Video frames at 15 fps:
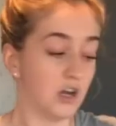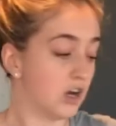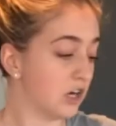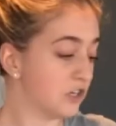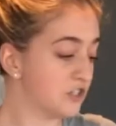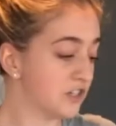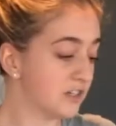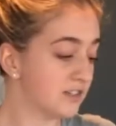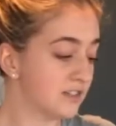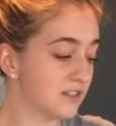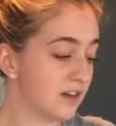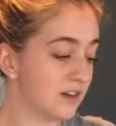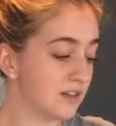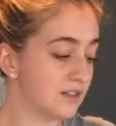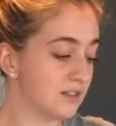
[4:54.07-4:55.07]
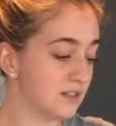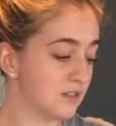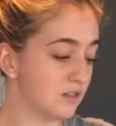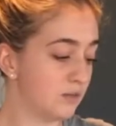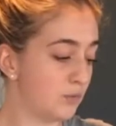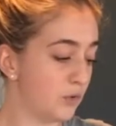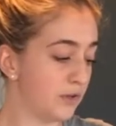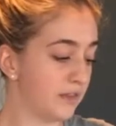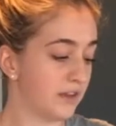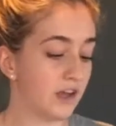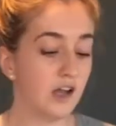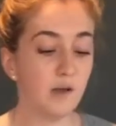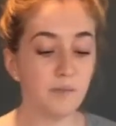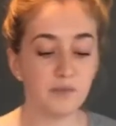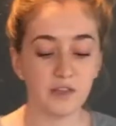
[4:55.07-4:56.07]
Our chicken stock is still boiling
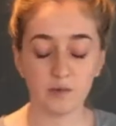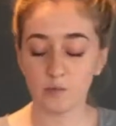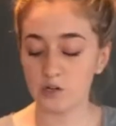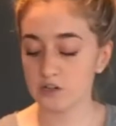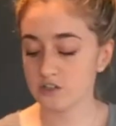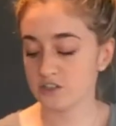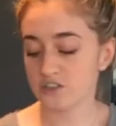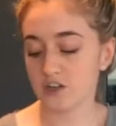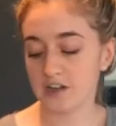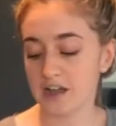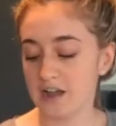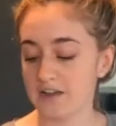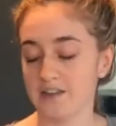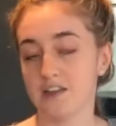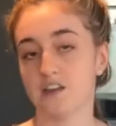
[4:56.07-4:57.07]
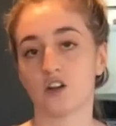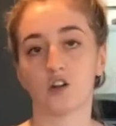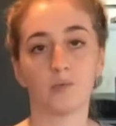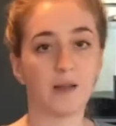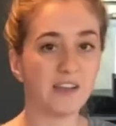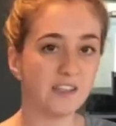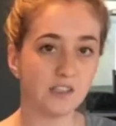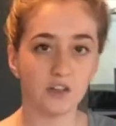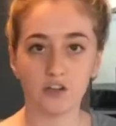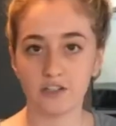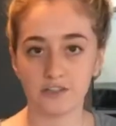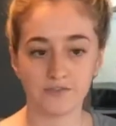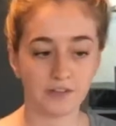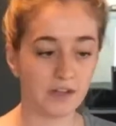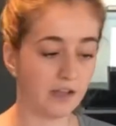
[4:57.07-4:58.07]
up. Then we're gonna start adding in our rice and our
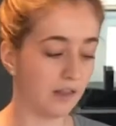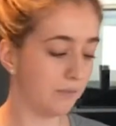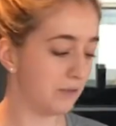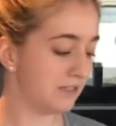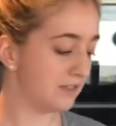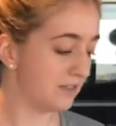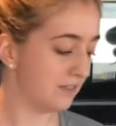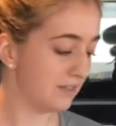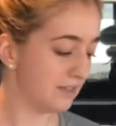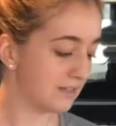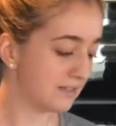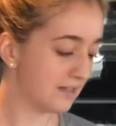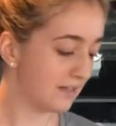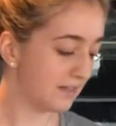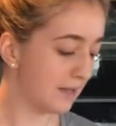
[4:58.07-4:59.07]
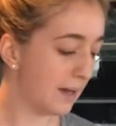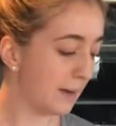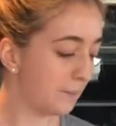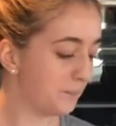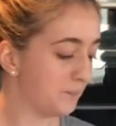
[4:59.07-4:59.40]
different elements and things like that.